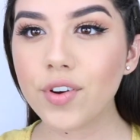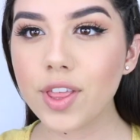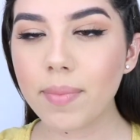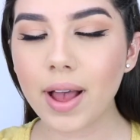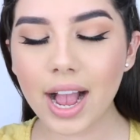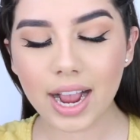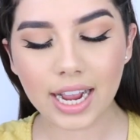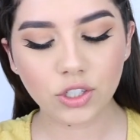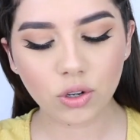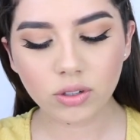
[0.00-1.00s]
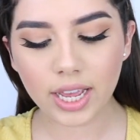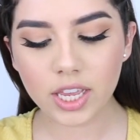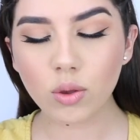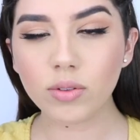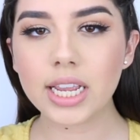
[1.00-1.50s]
For the back, I don't
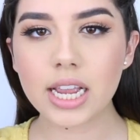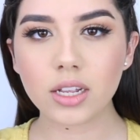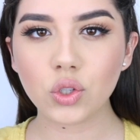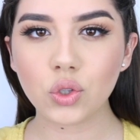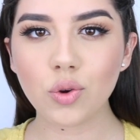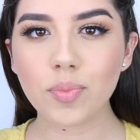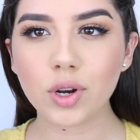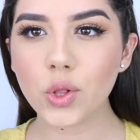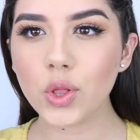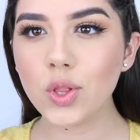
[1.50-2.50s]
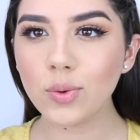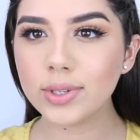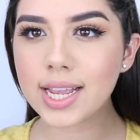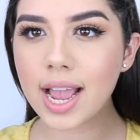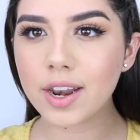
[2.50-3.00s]
like using super
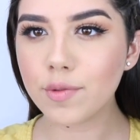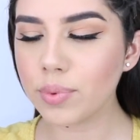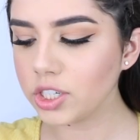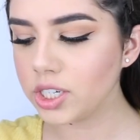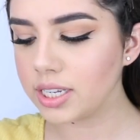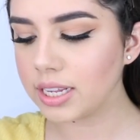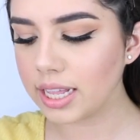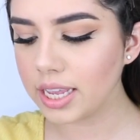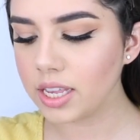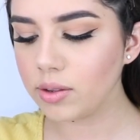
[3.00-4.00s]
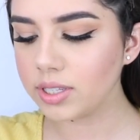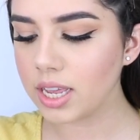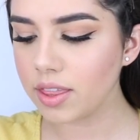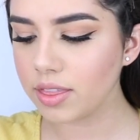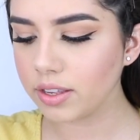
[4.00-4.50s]
loose kind of brushes. I like
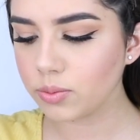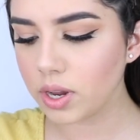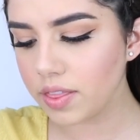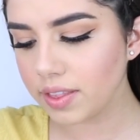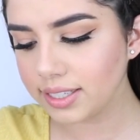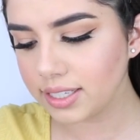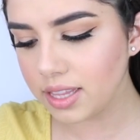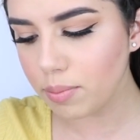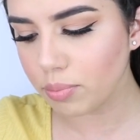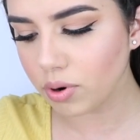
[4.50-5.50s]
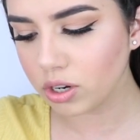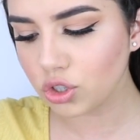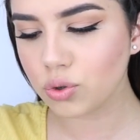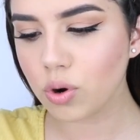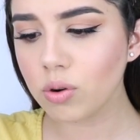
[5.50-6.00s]
using this one. This is the Brush
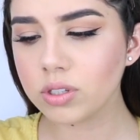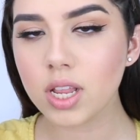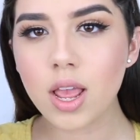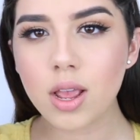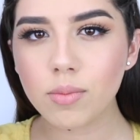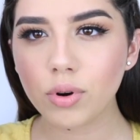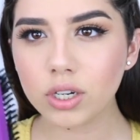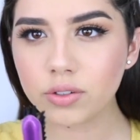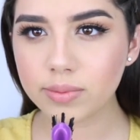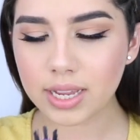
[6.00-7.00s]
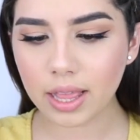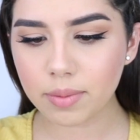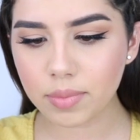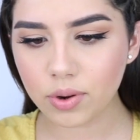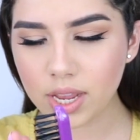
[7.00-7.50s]
Strokes brush from Sally
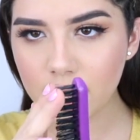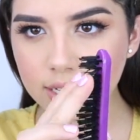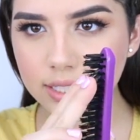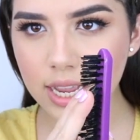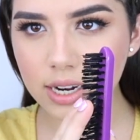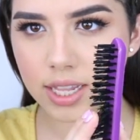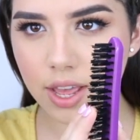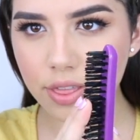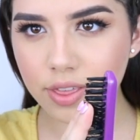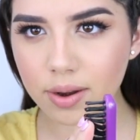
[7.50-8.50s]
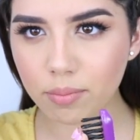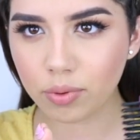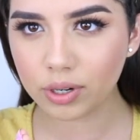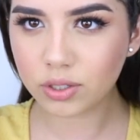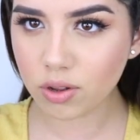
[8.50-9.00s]
Beauty and it's kind of like a thin
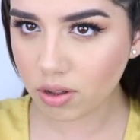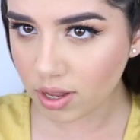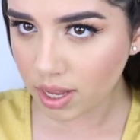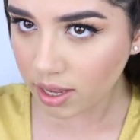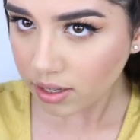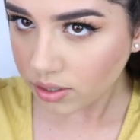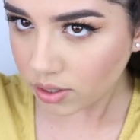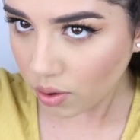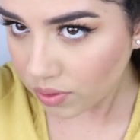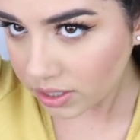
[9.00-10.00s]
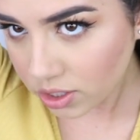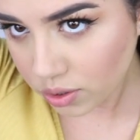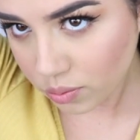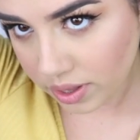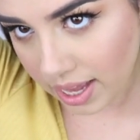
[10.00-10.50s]
bristle. So this
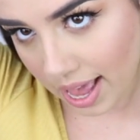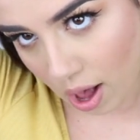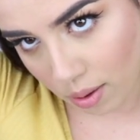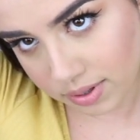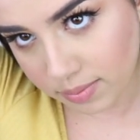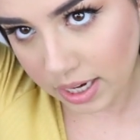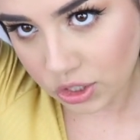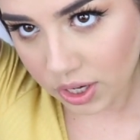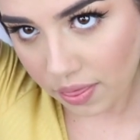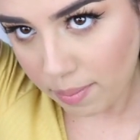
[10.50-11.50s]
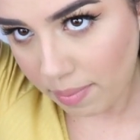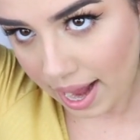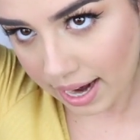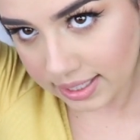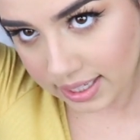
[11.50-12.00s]
just really helps make sure that the
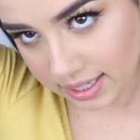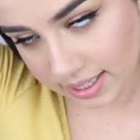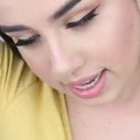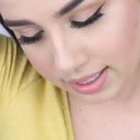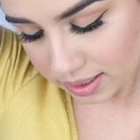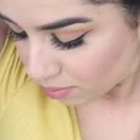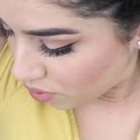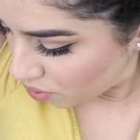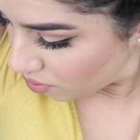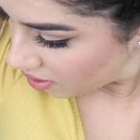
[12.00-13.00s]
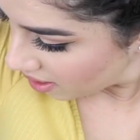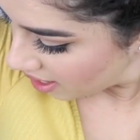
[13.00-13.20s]
back is gonna stay smooth